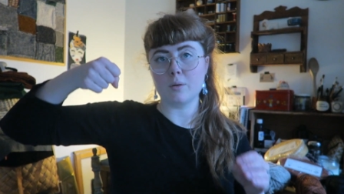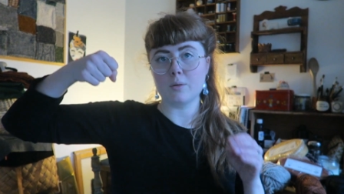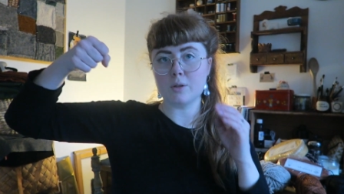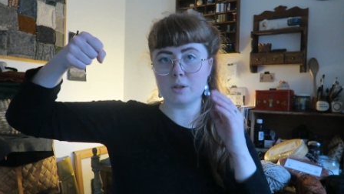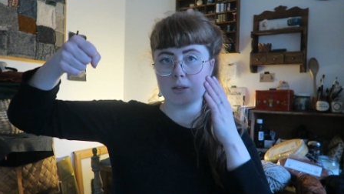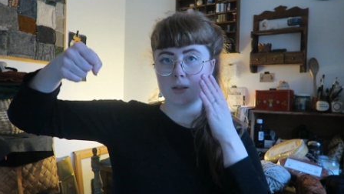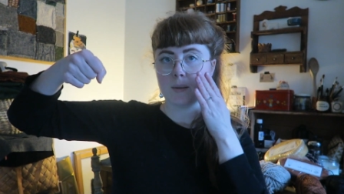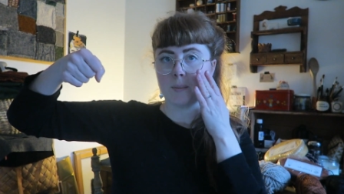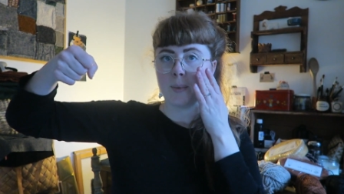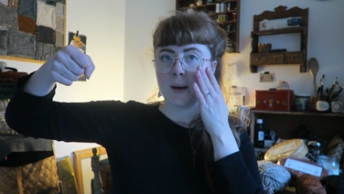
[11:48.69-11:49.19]

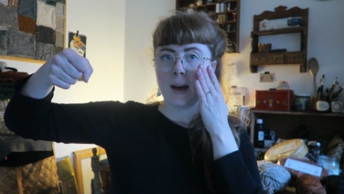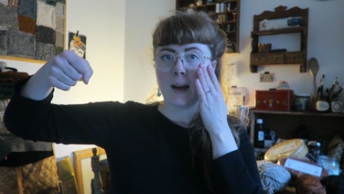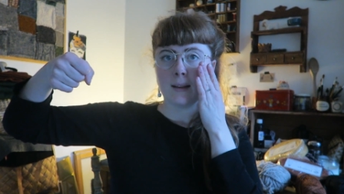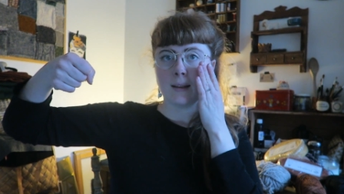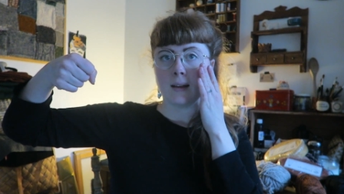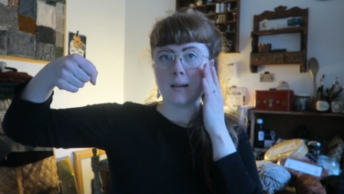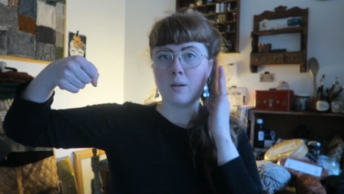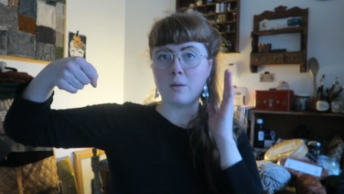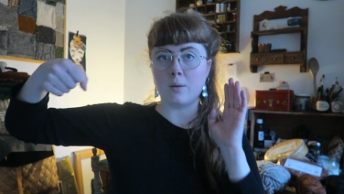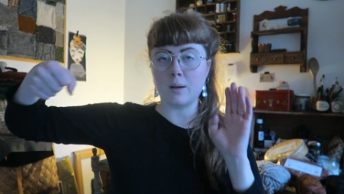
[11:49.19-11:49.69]
just a bag
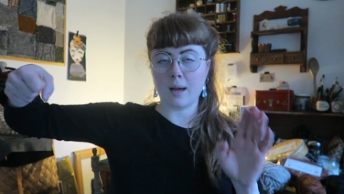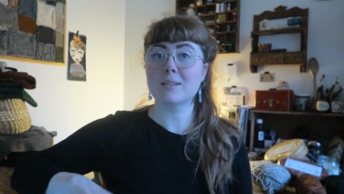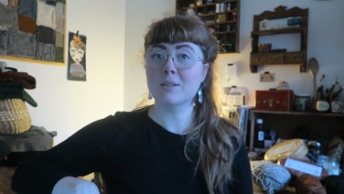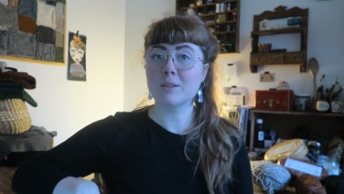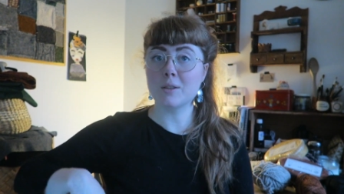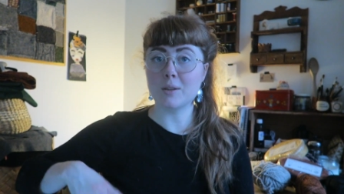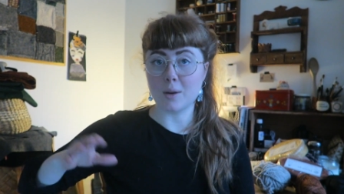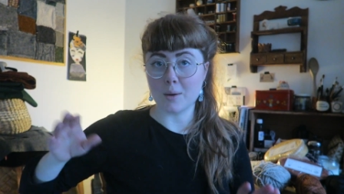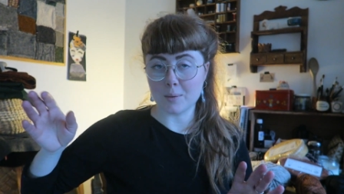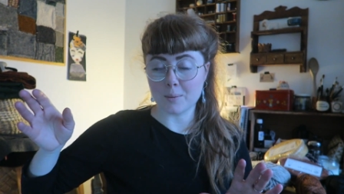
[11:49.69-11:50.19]
that you
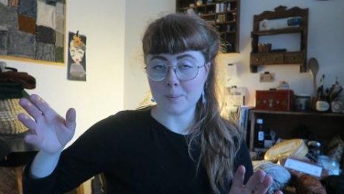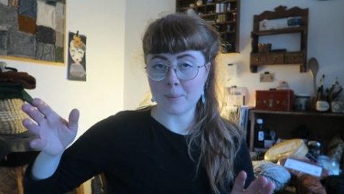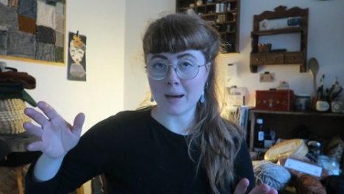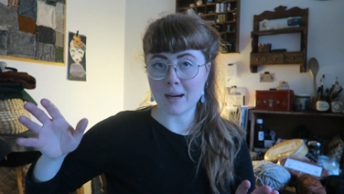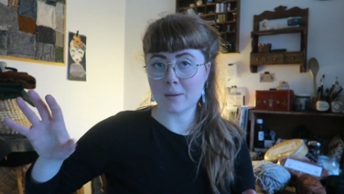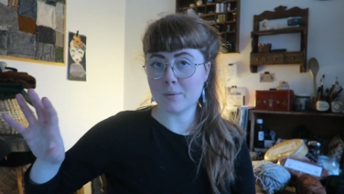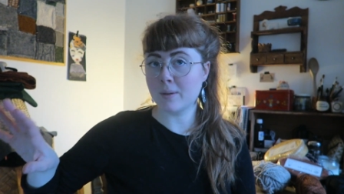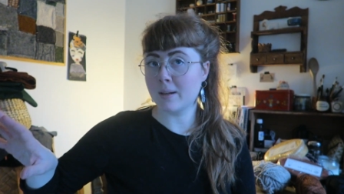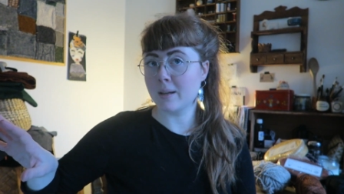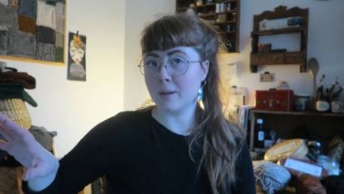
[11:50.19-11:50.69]

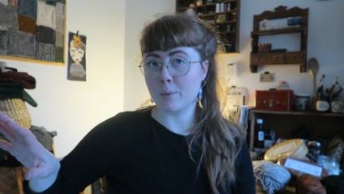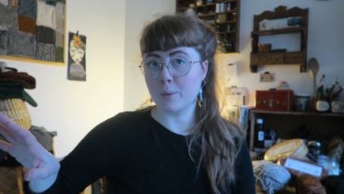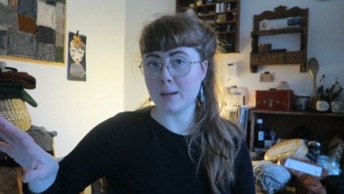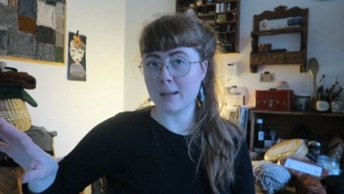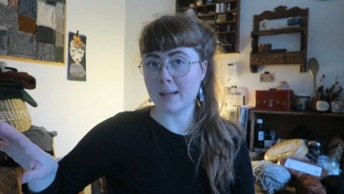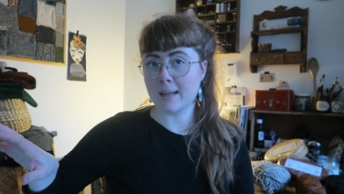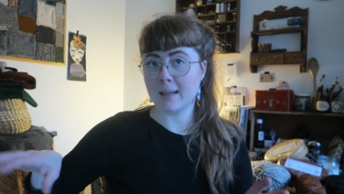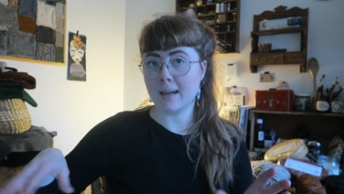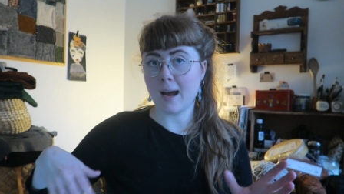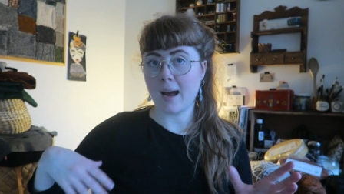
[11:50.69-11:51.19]
pack really
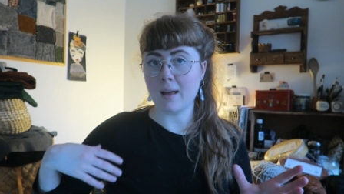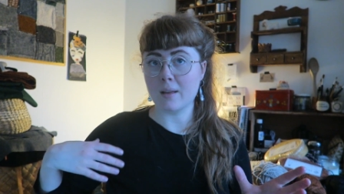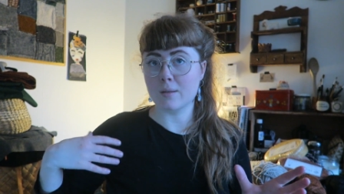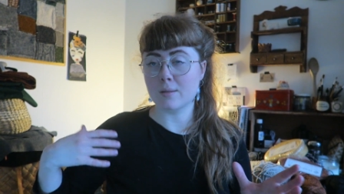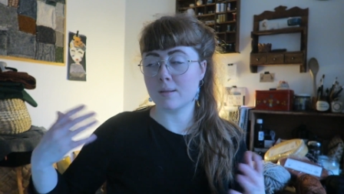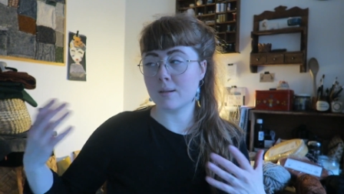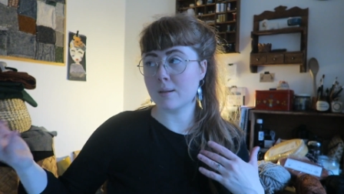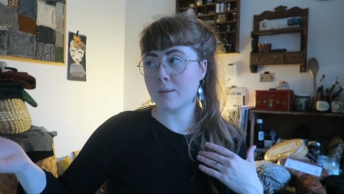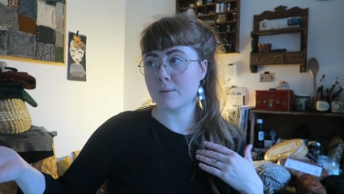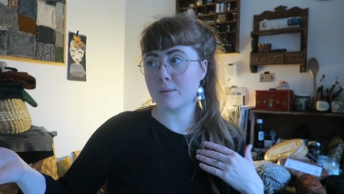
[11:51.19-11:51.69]
quickly and
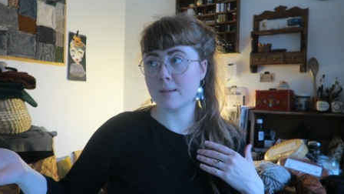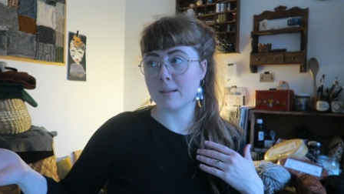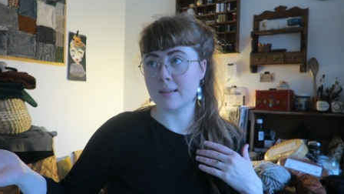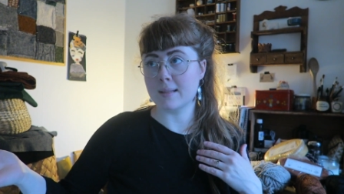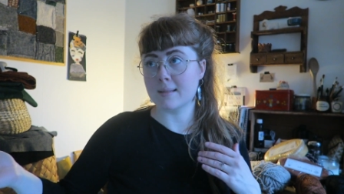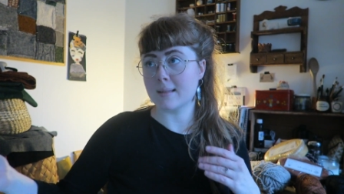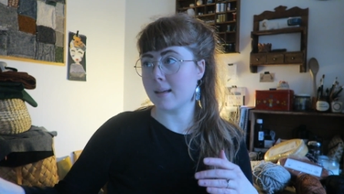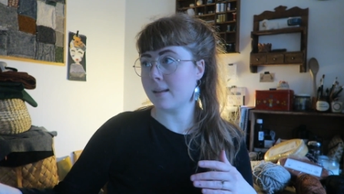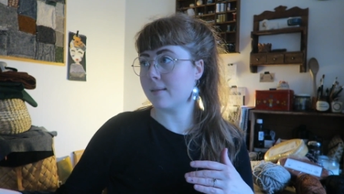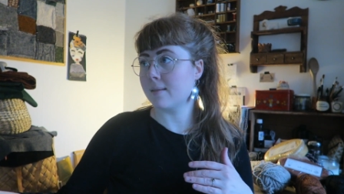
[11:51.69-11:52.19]
throw
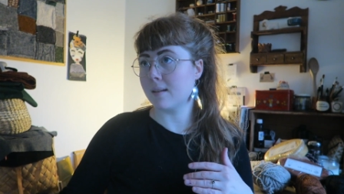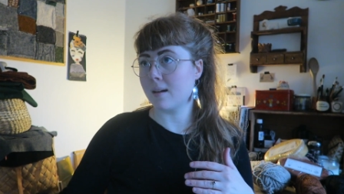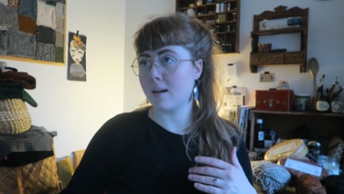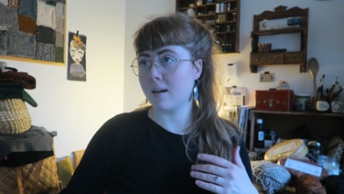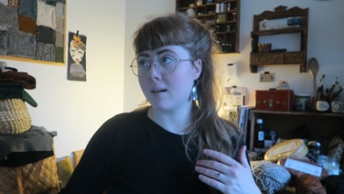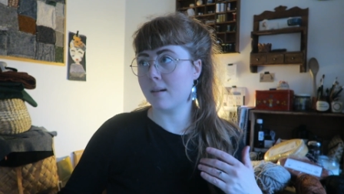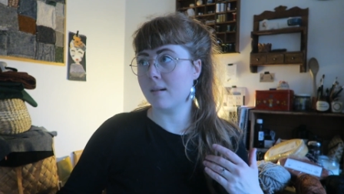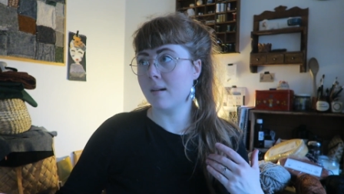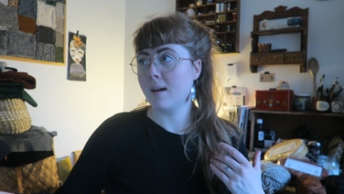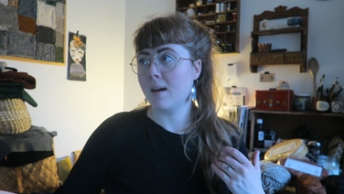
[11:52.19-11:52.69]
things in
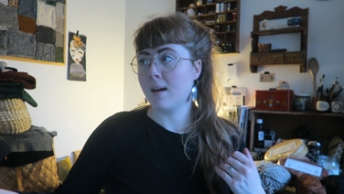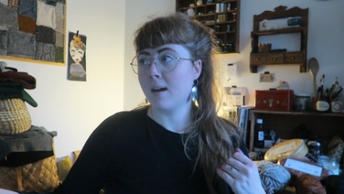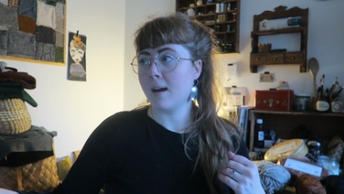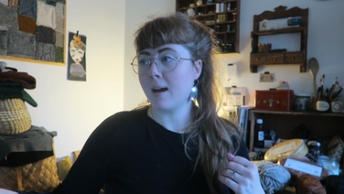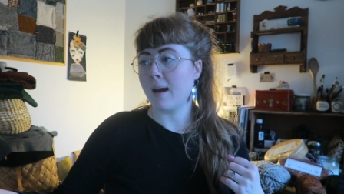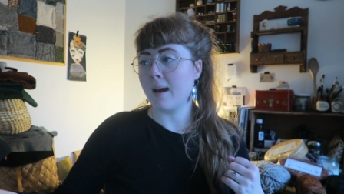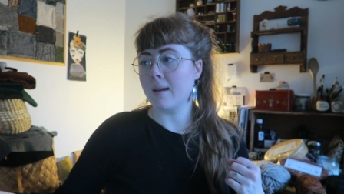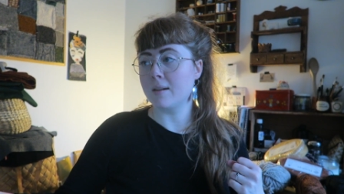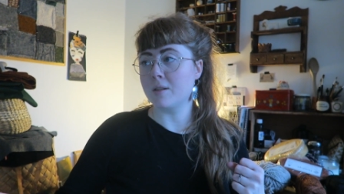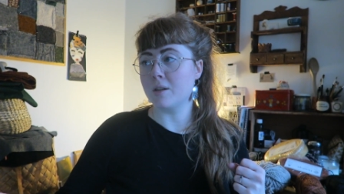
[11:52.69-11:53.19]
there
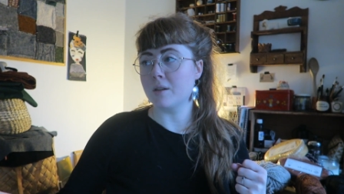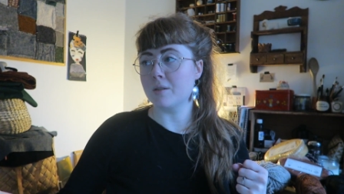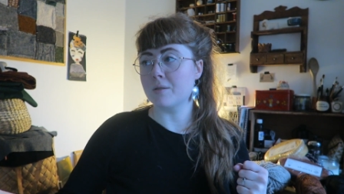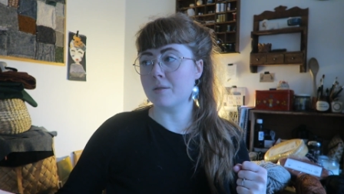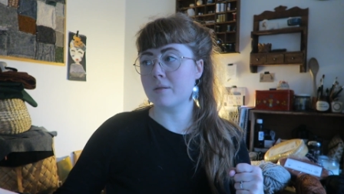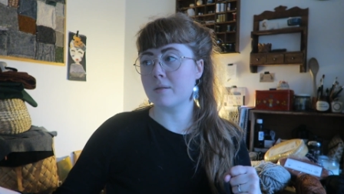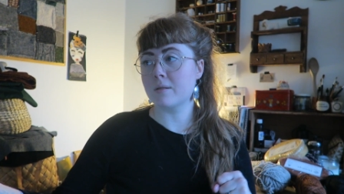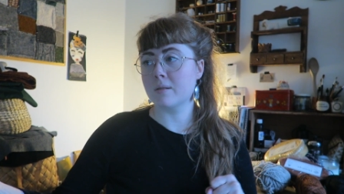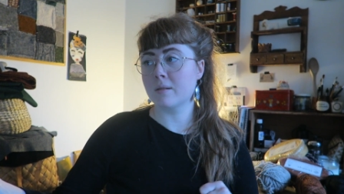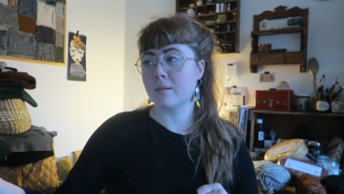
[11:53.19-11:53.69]
and
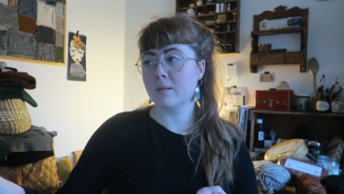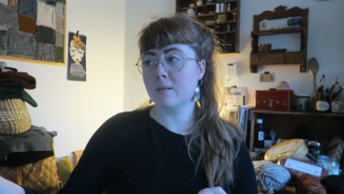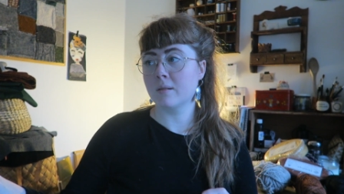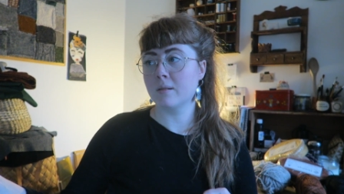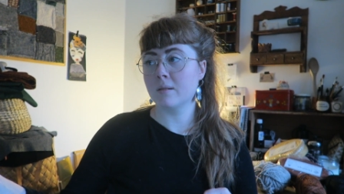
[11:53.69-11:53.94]
just